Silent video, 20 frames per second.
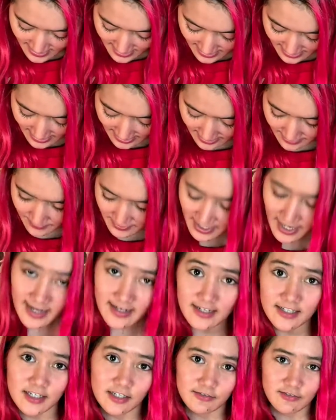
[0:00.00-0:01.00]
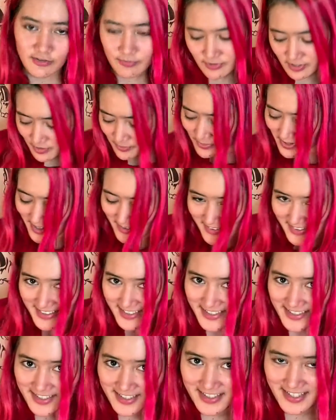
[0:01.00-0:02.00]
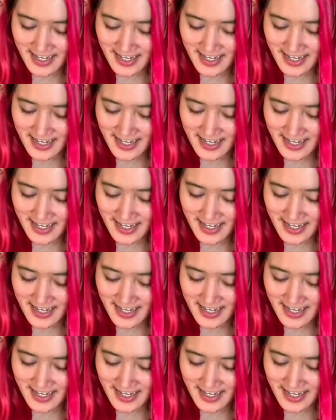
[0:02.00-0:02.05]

And I'm kind of in the Christmas spirit.